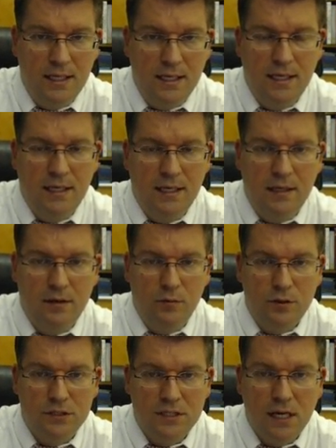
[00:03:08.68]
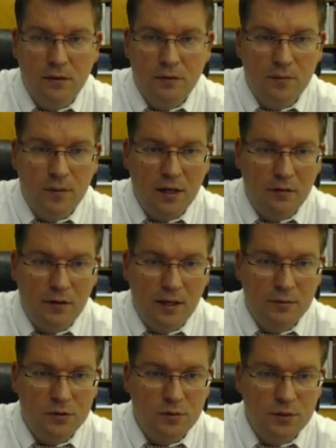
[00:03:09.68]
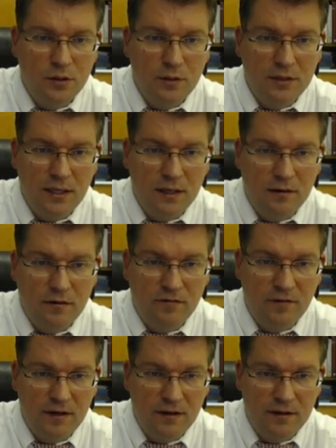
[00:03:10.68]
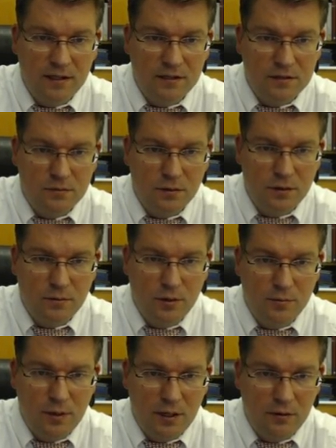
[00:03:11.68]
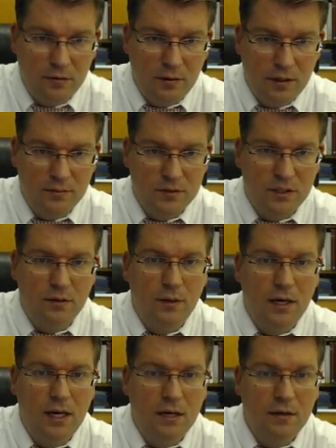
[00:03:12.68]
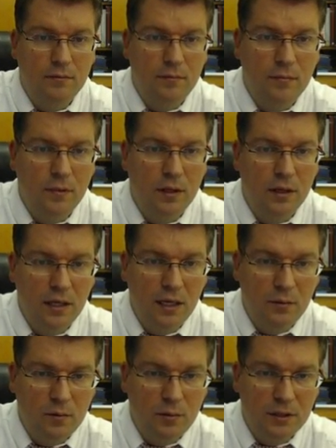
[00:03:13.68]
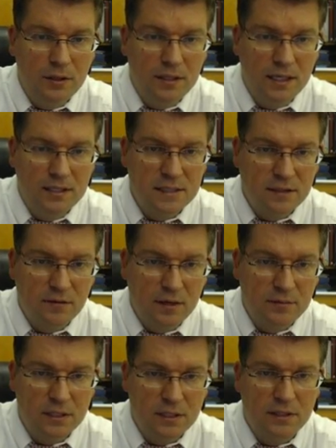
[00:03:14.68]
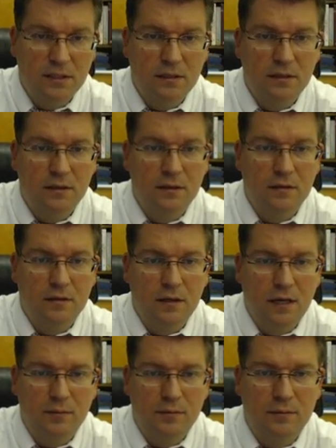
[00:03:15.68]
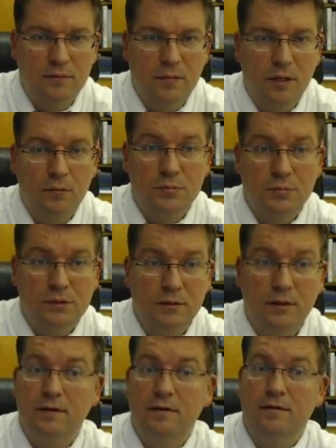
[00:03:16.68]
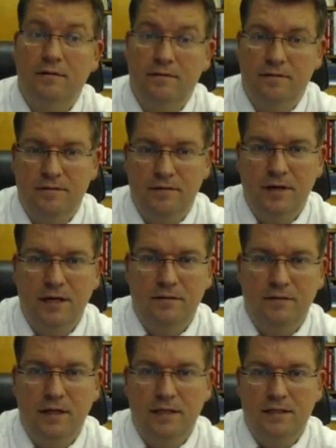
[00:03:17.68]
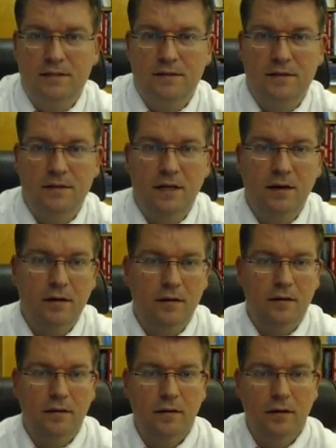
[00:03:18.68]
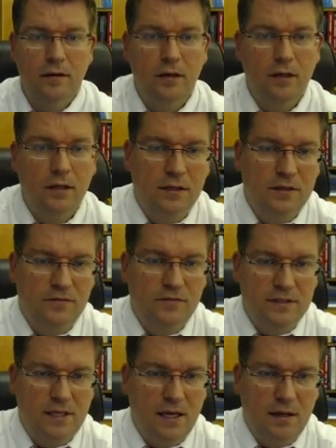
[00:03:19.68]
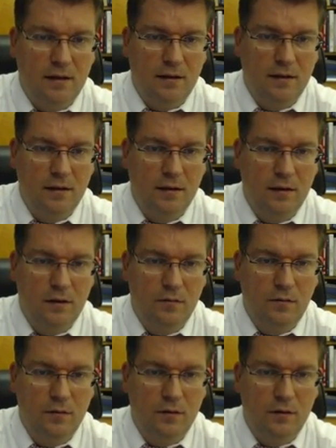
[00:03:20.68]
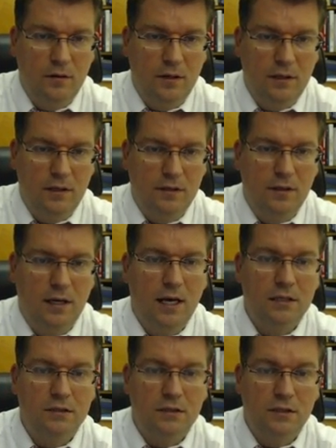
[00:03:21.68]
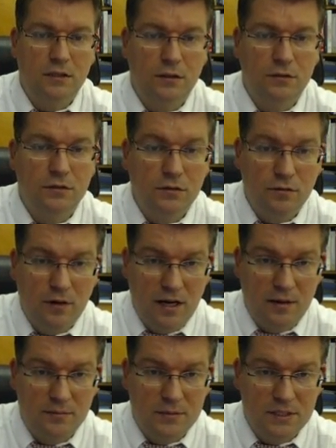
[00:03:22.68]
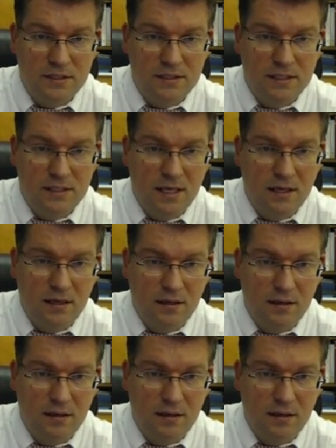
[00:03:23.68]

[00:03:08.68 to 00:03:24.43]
Hey, we're starting with micrograms. We don't want that in our final answer. We're going to put micrograms on the bottom, and we put decigrams on the top. Oops. Alright, that's an error. Let's fix that. We're going to actually go to grams instead.